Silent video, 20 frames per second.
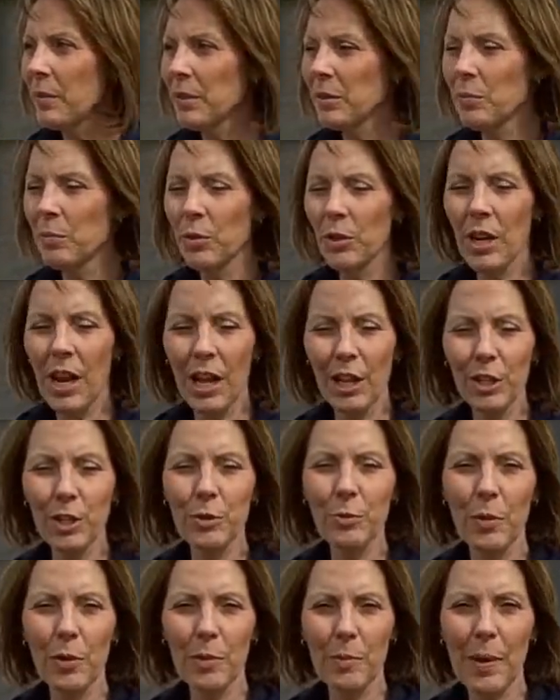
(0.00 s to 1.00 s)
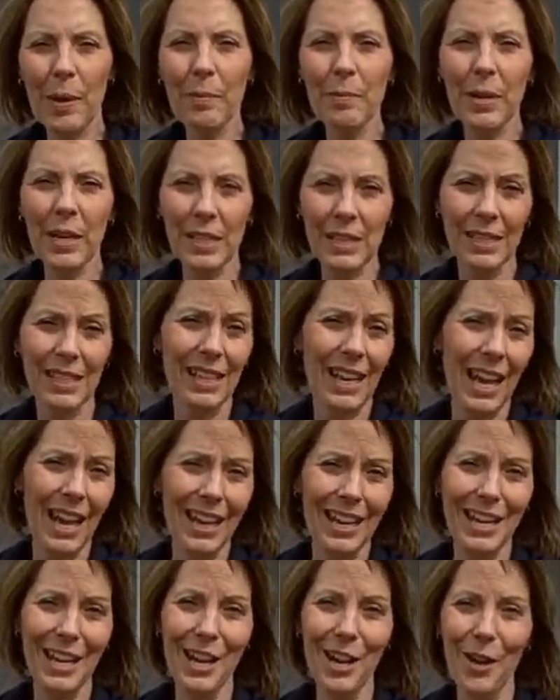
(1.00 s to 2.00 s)
is more knowledgeable about bugs than
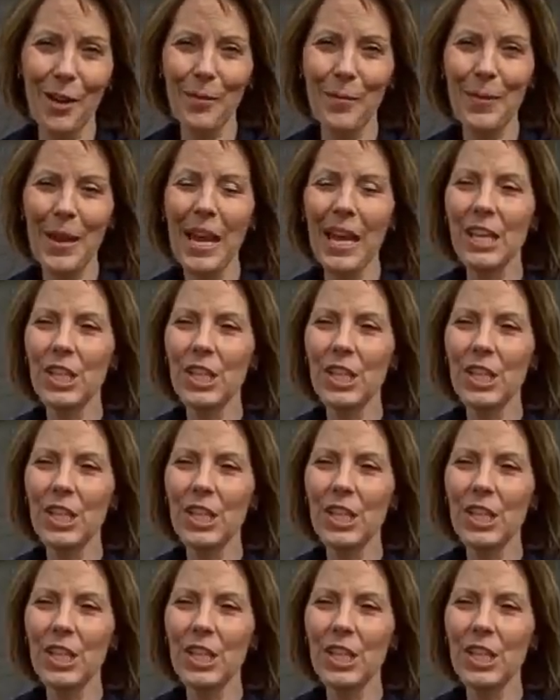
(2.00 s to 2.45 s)
I am,